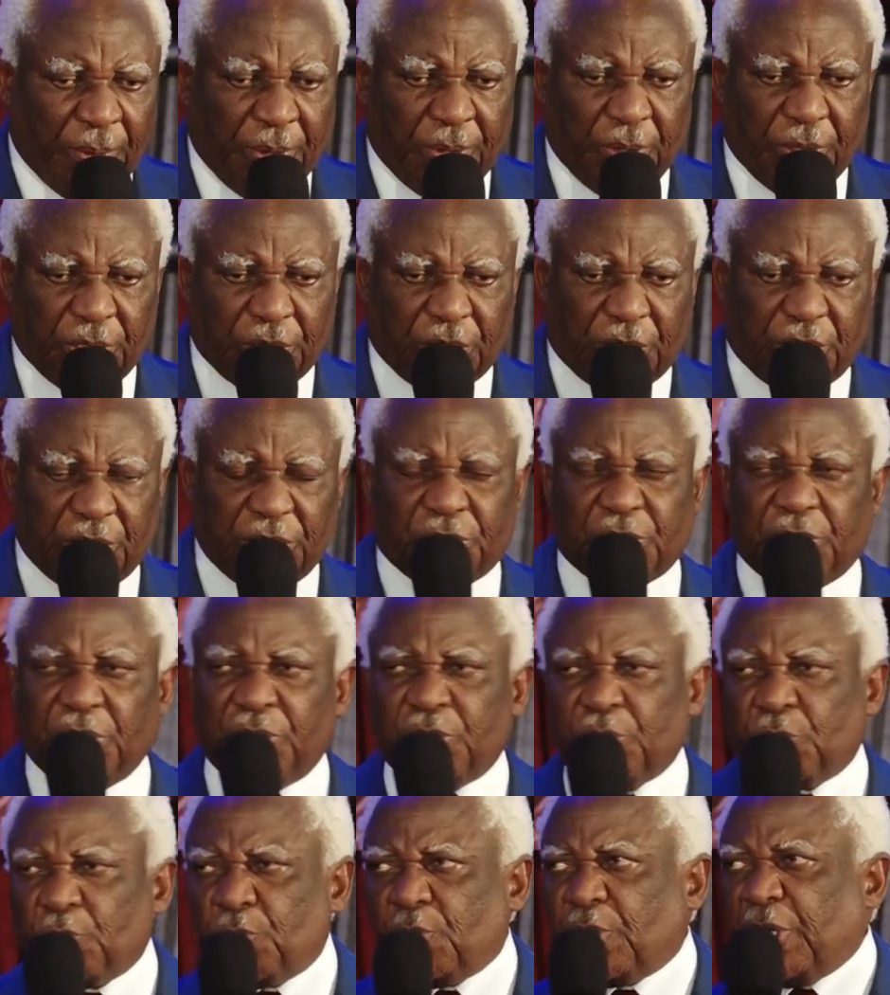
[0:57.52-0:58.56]
We've got
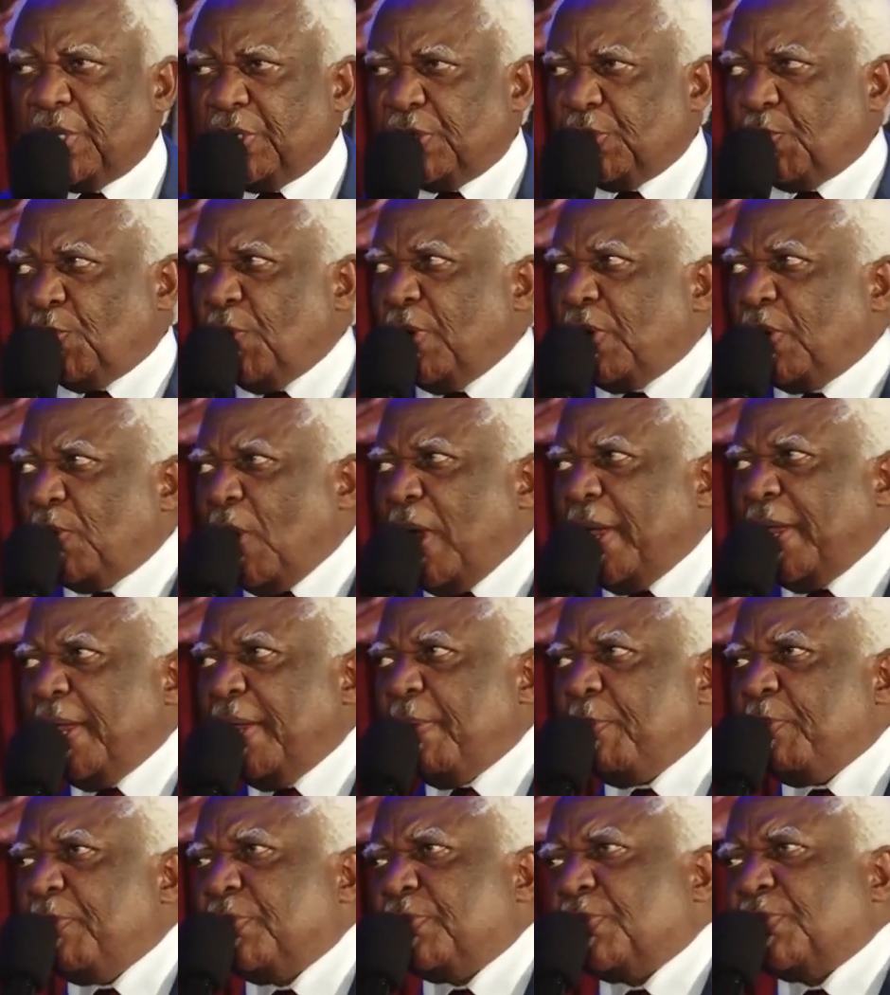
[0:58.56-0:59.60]
Christians who
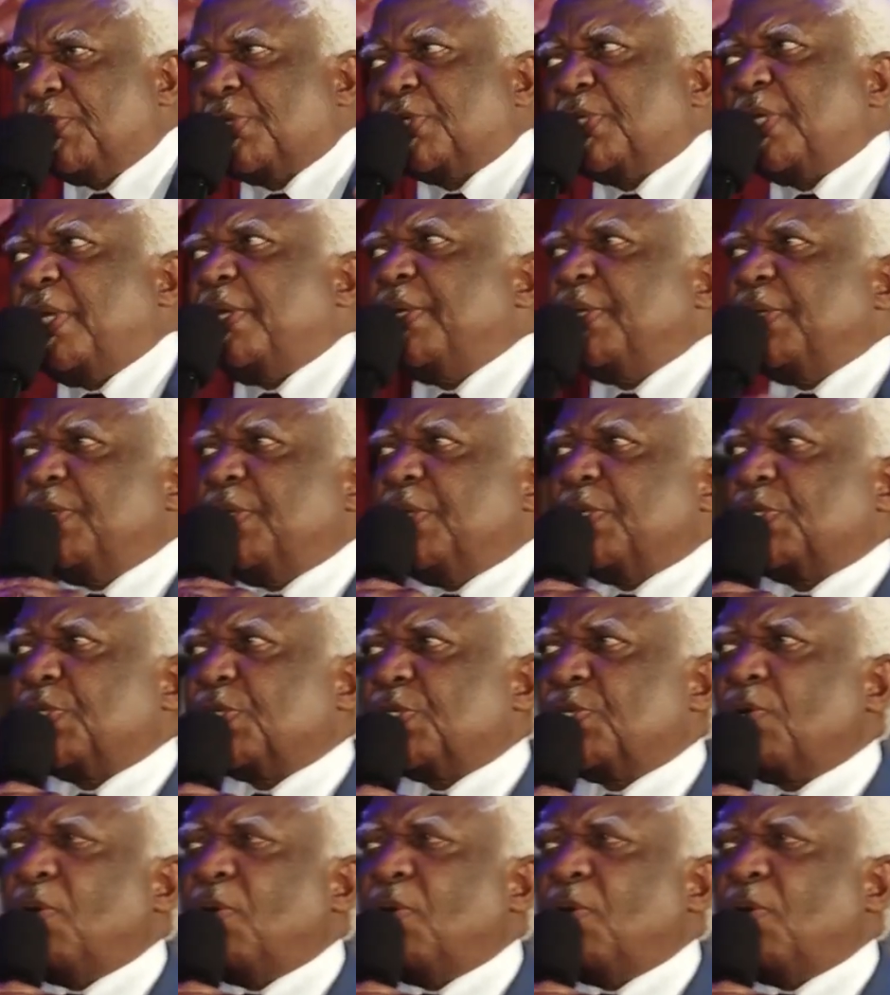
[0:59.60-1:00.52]
are able to stand in the